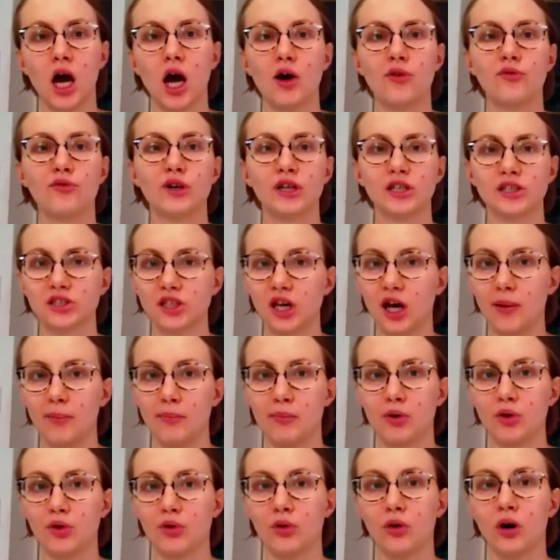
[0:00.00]
For
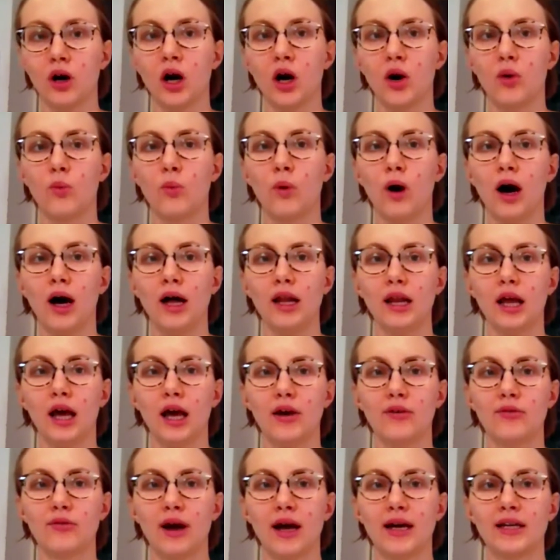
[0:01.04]
example, while I
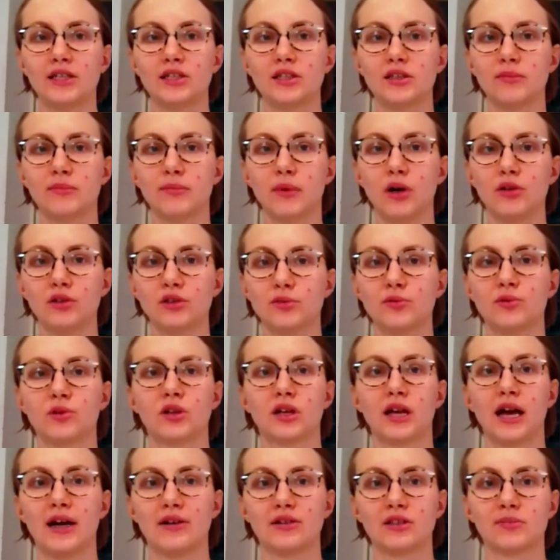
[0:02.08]
read multiple
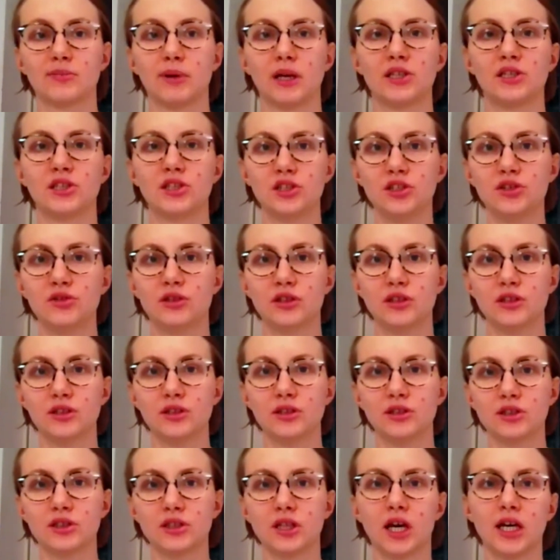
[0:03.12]
accounts by
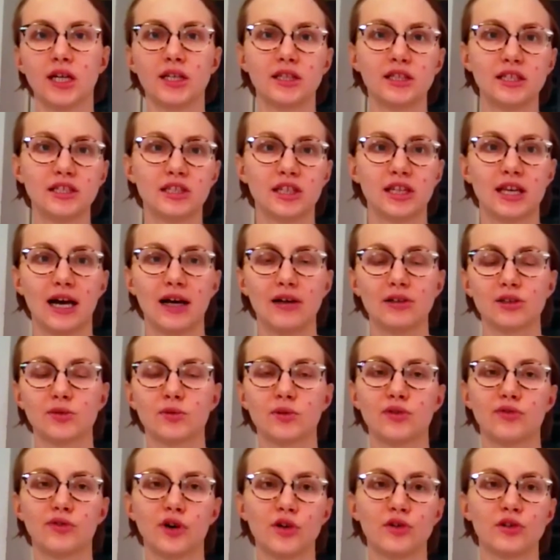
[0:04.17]
students, these accounts would
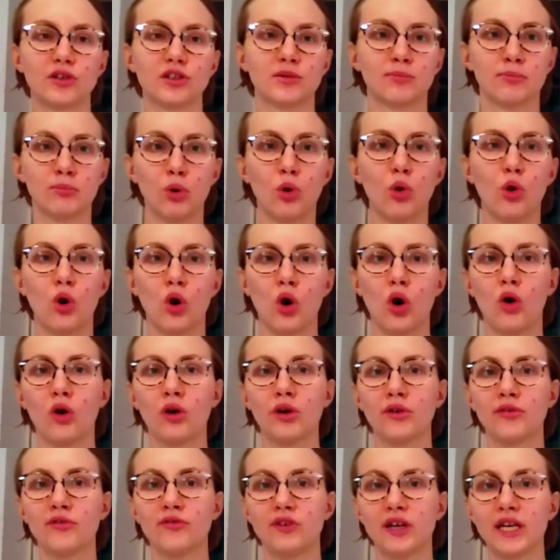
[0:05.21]
focus more
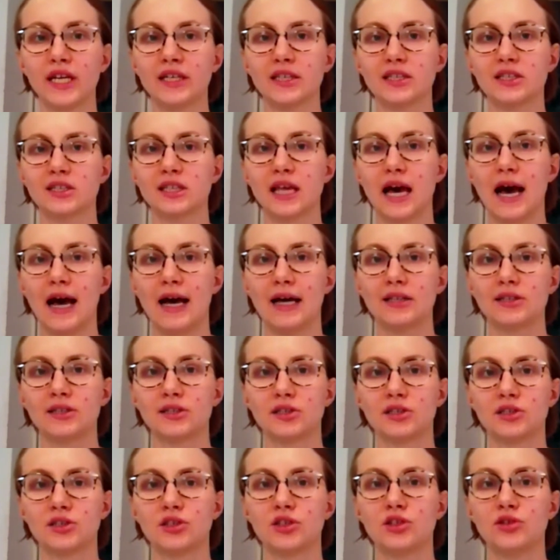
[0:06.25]
on things that
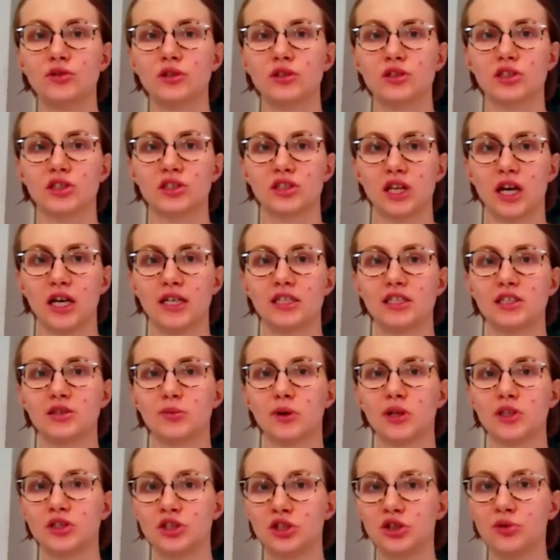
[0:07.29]
student societies
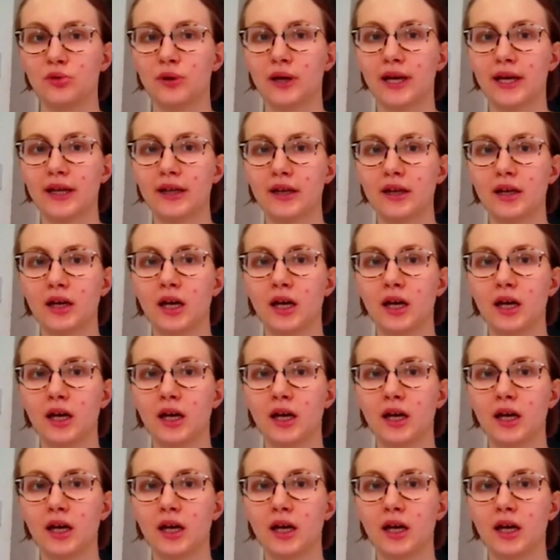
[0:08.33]
were doing